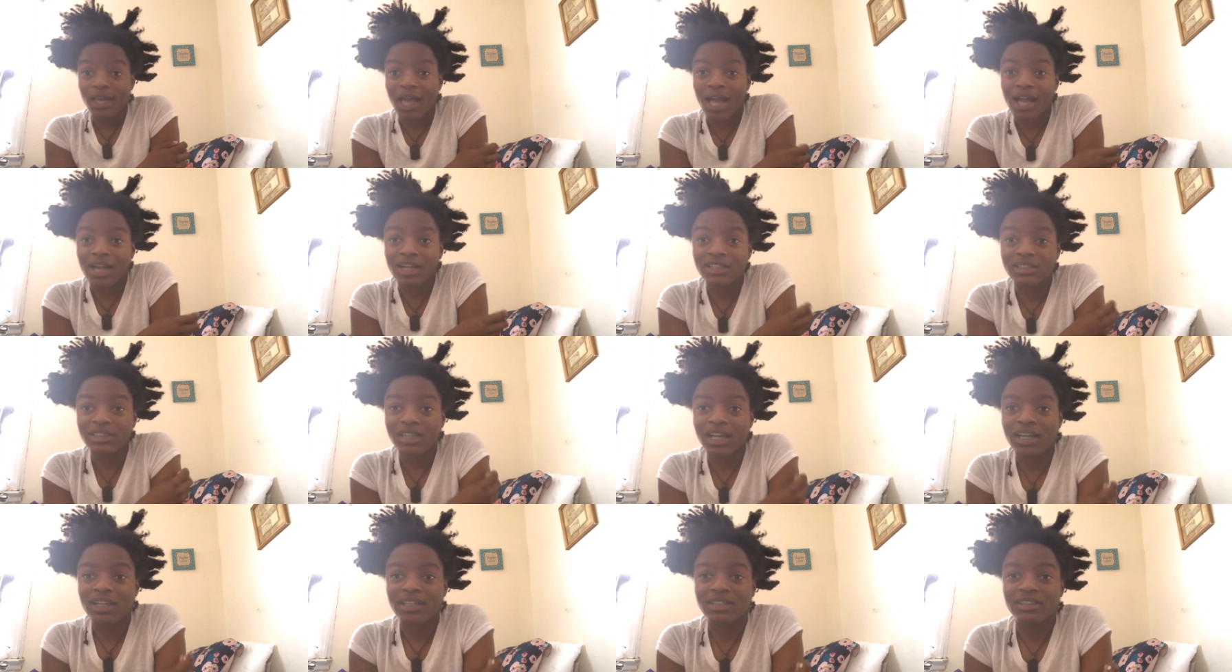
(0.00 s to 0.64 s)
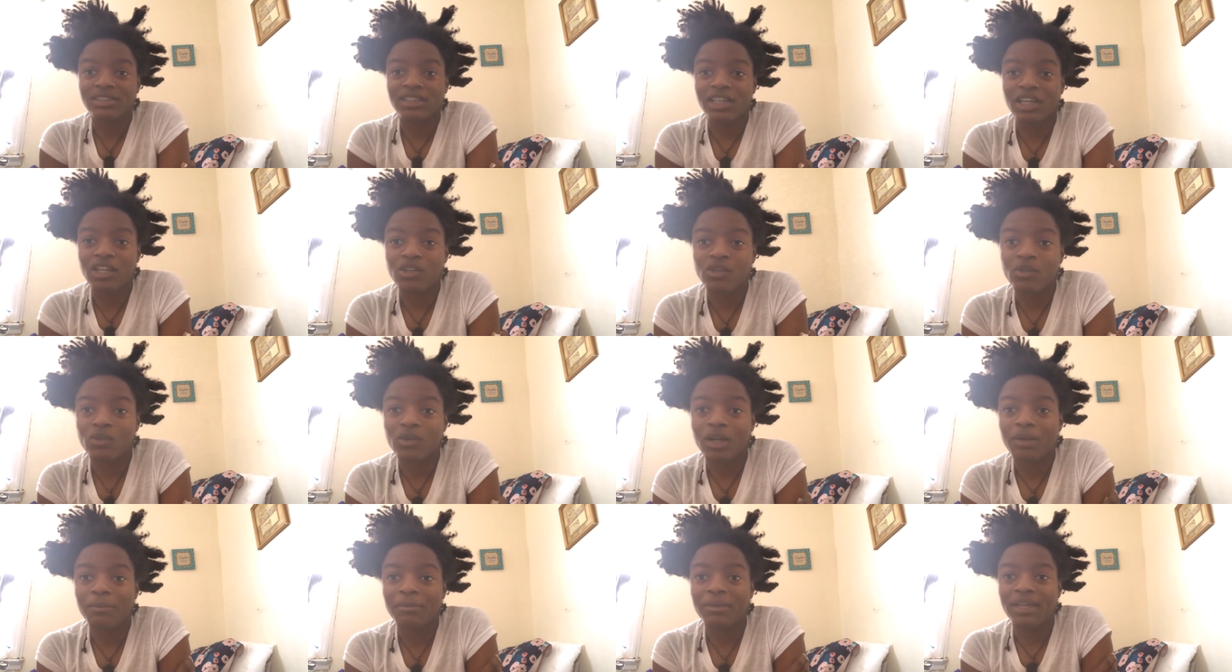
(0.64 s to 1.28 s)
I could tell
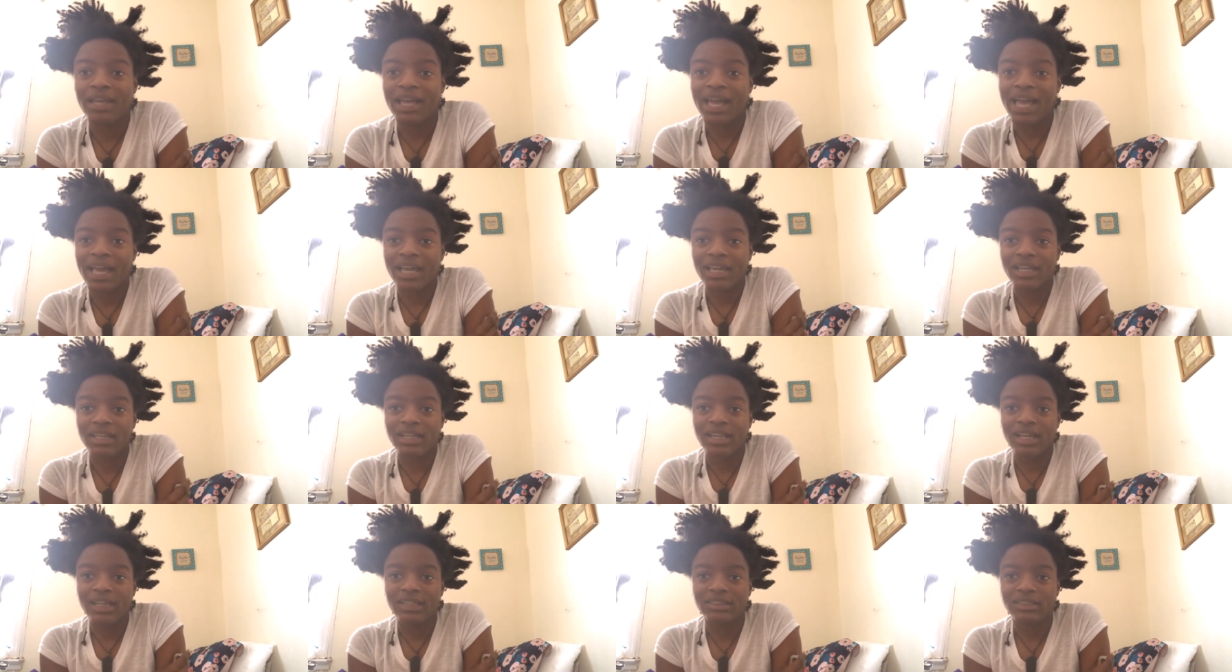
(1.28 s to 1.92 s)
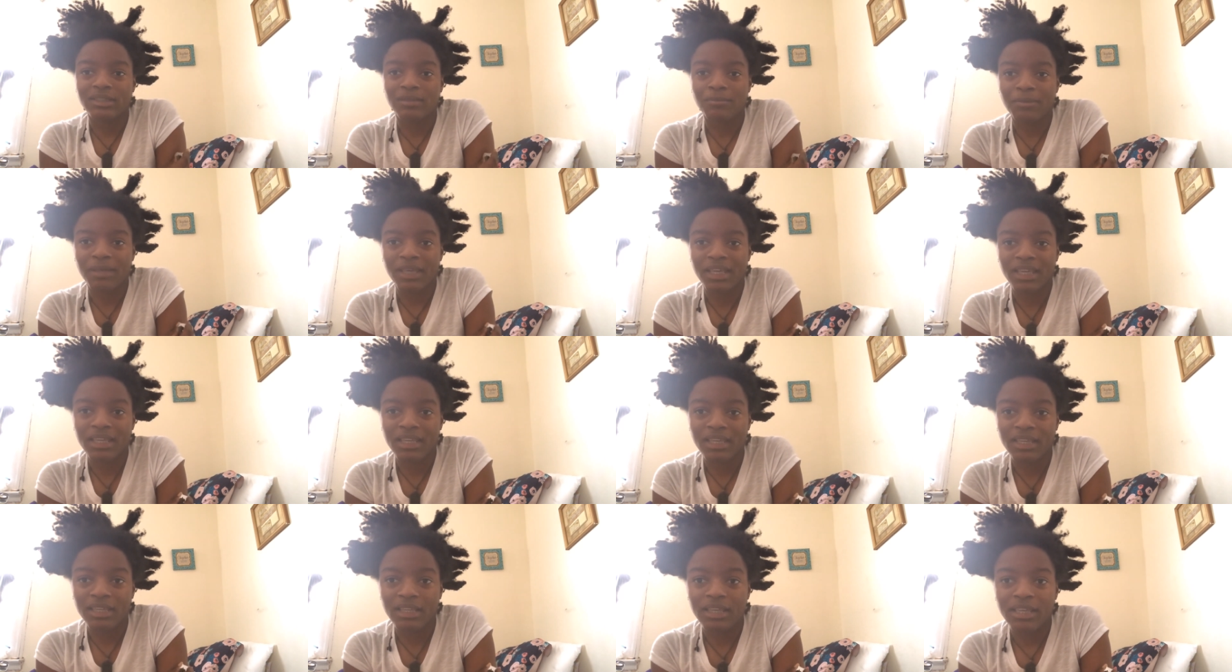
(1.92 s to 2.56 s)
you I'm in agonizing
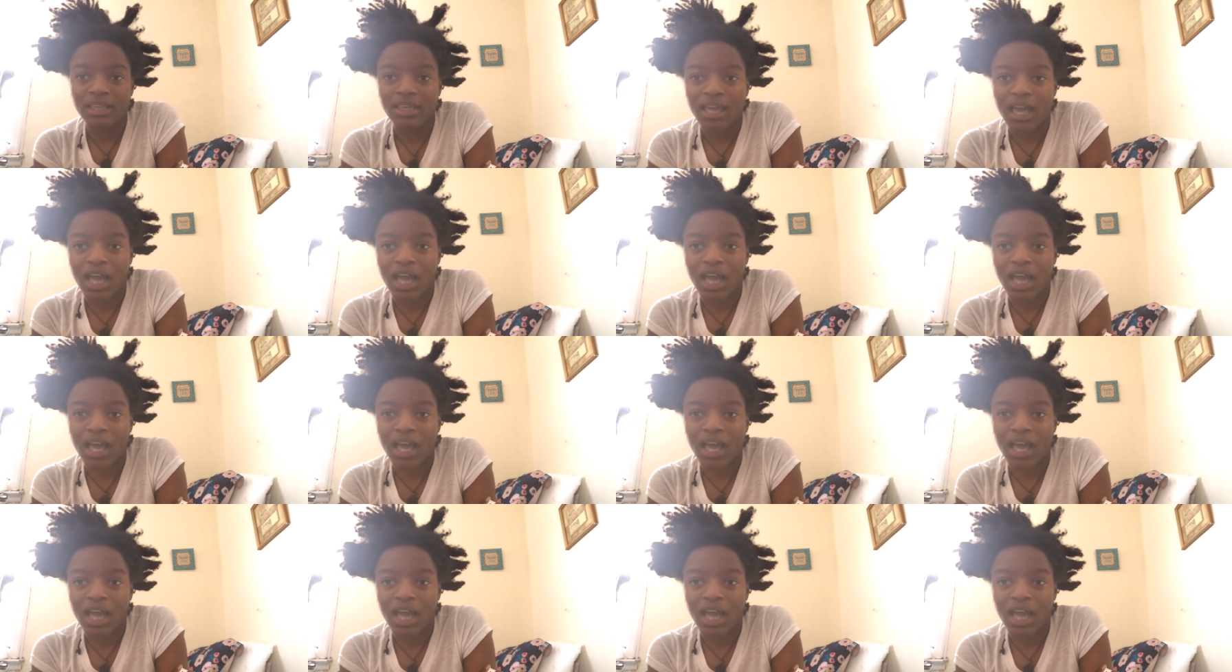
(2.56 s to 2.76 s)
pain.